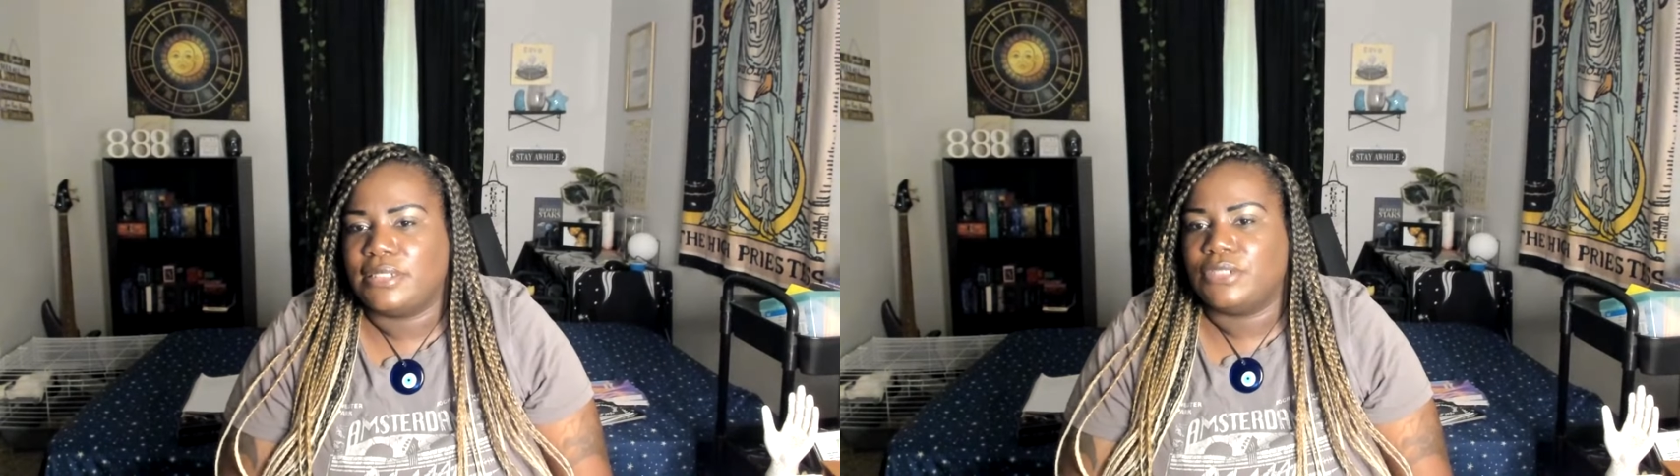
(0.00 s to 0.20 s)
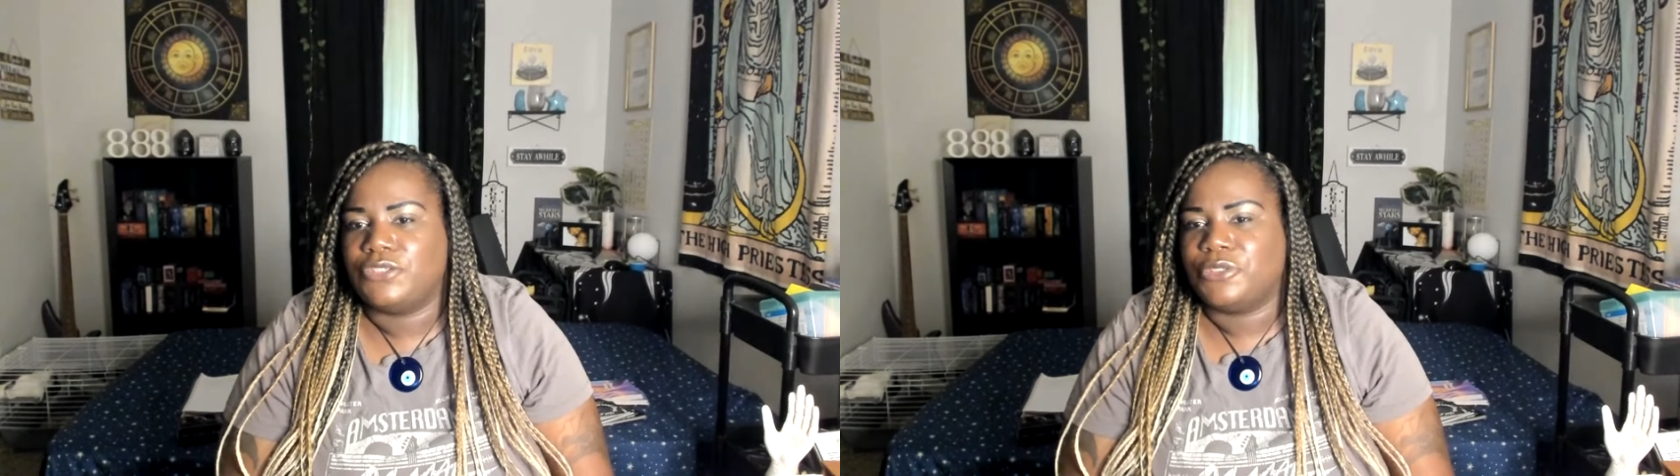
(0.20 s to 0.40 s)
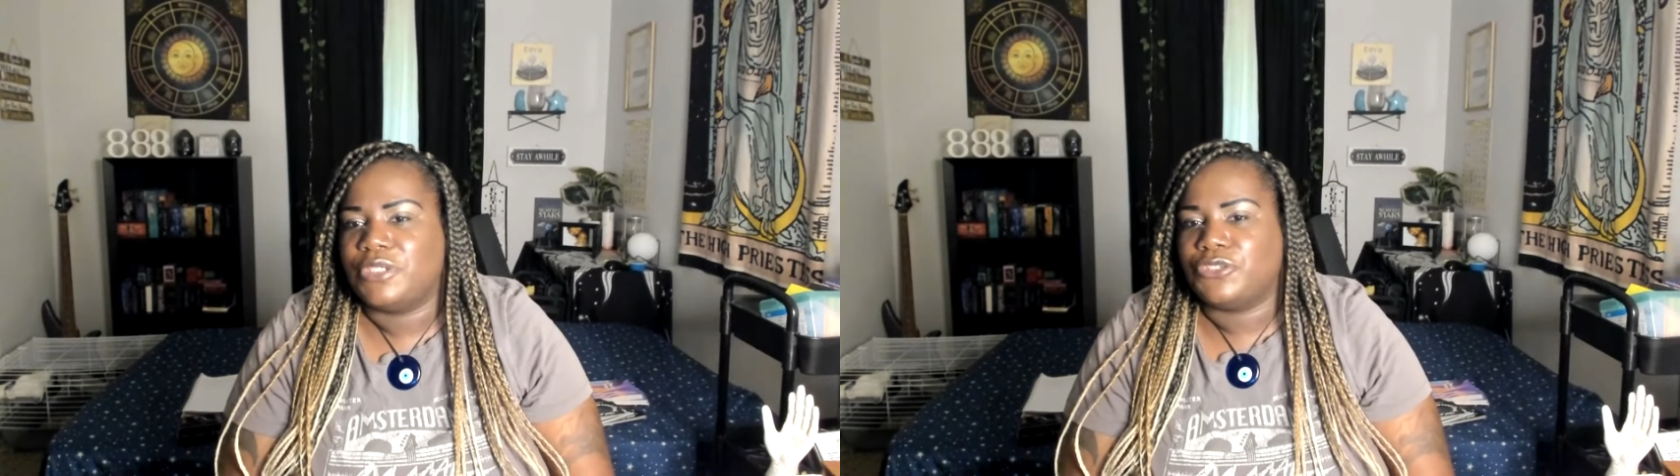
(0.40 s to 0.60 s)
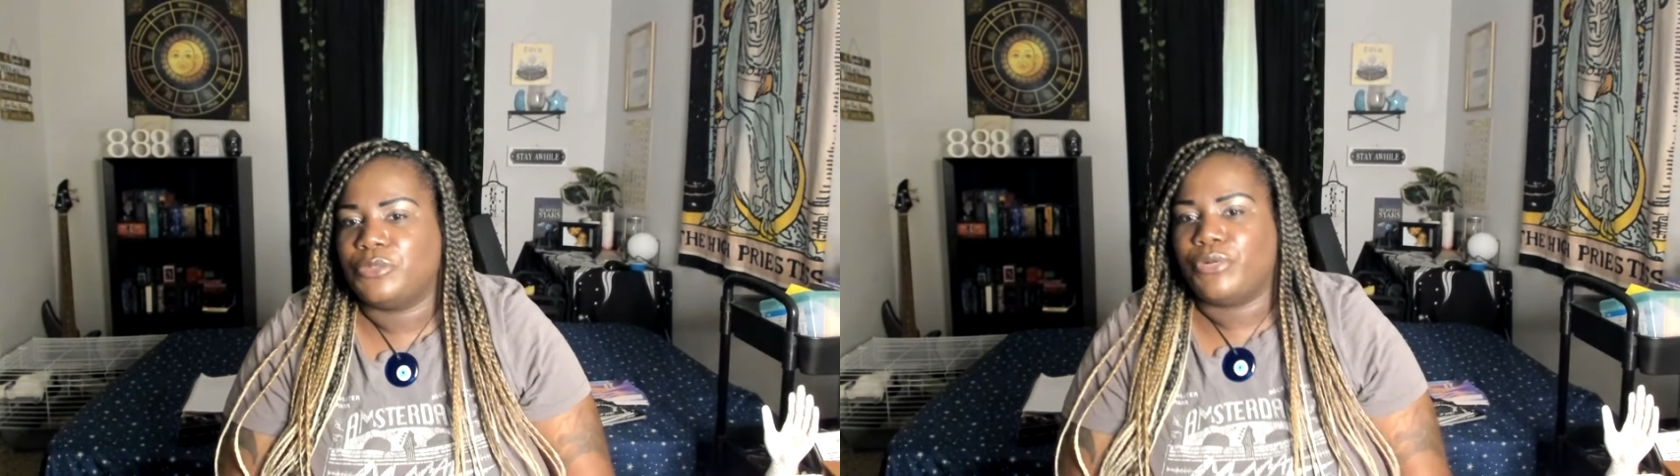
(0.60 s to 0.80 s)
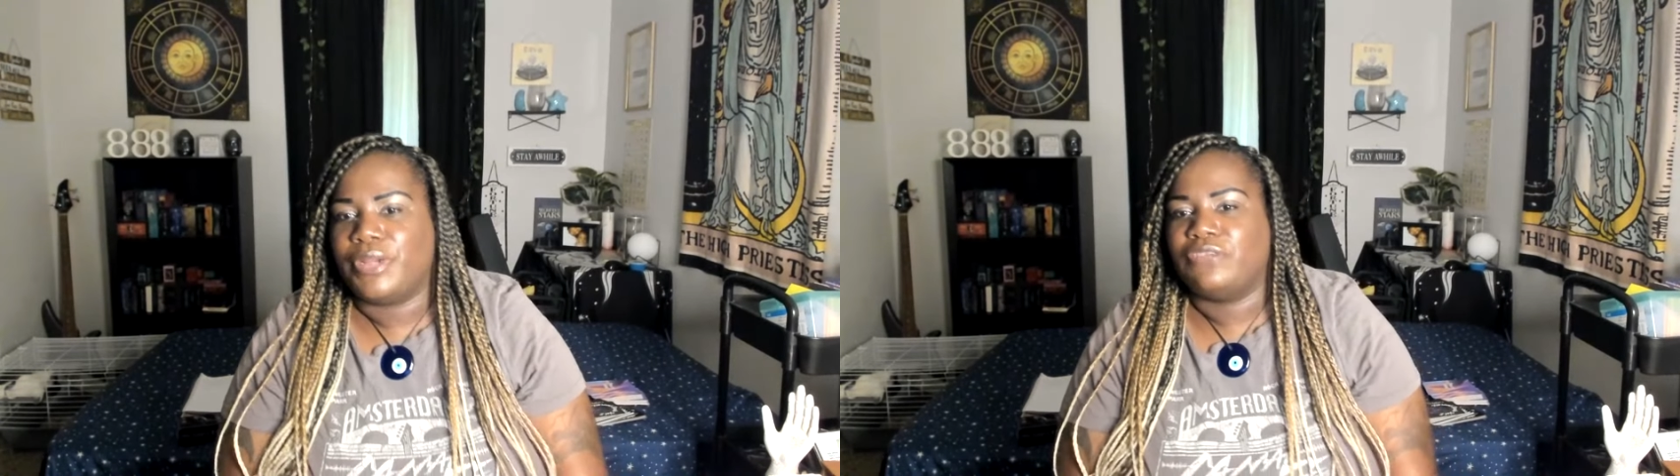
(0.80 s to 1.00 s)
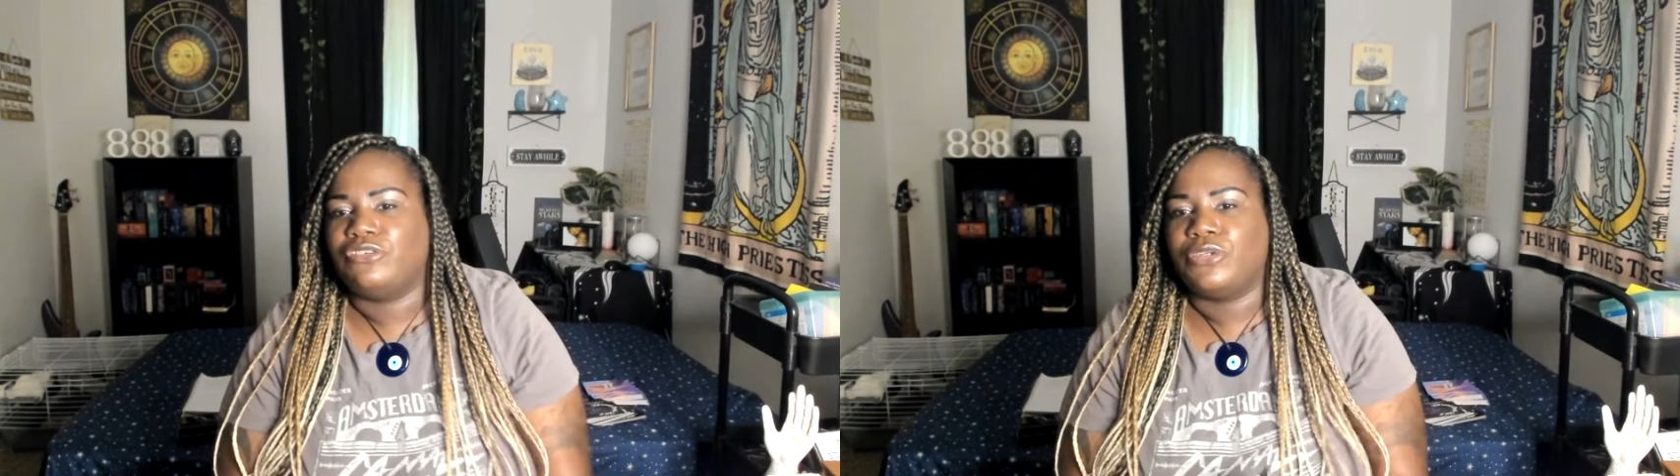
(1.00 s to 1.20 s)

to the judicial branch,